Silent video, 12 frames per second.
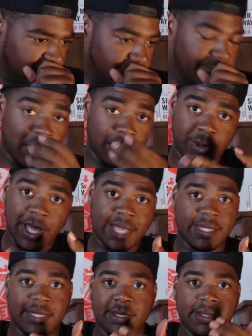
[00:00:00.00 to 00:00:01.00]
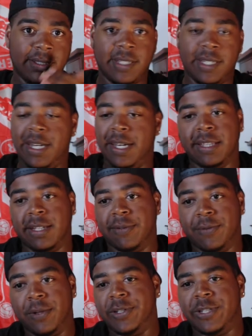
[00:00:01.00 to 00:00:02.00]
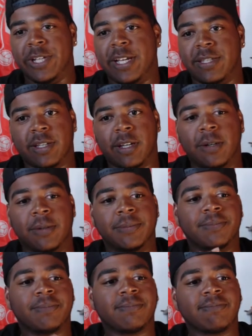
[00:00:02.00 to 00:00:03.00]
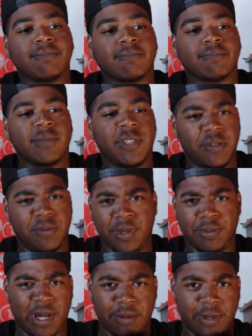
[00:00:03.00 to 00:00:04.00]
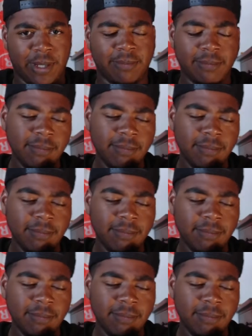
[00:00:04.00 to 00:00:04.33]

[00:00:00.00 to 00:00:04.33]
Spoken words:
Pogba hasn't done anything for us yet. So, excuse me, by the way.